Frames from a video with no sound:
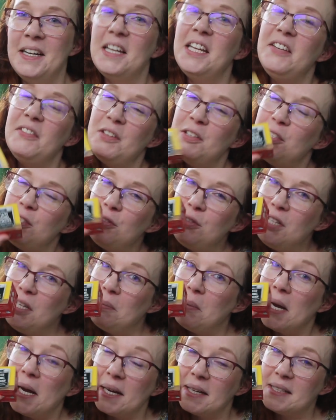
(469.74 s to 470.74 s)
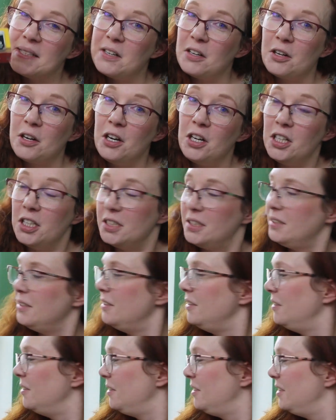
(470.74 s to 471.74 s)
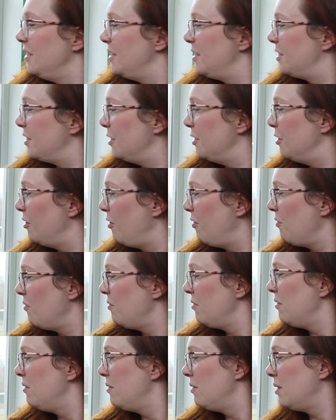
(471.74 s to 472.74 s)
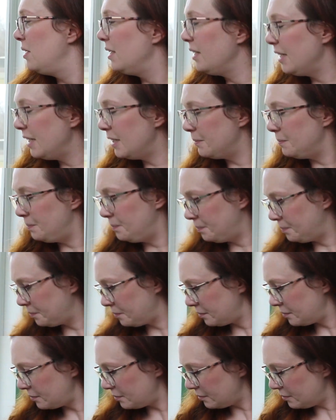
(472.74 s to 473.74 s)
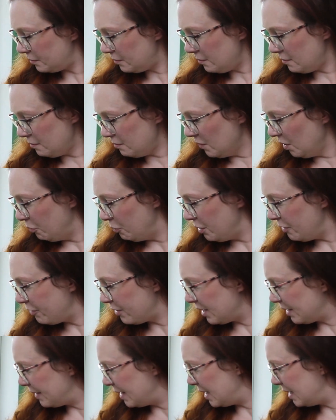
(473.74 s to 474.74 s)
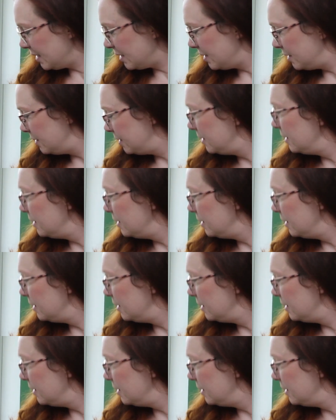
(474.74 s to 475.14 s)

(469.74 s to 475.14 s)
even two tea bags are gone. So, yeah, we've got that.